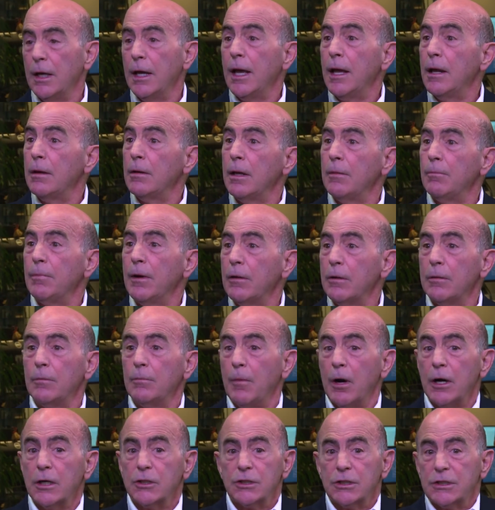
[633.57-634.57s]
and, and by the
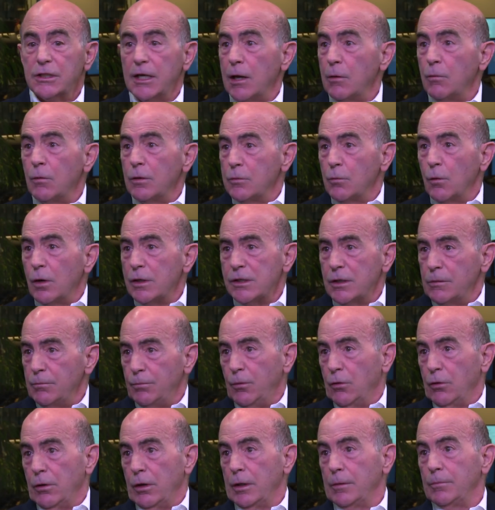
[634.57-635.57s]
Mark Shatan wasn't
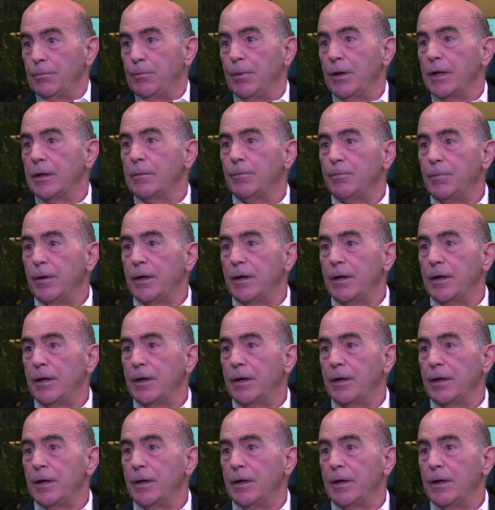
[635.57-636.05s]
boring, but, no.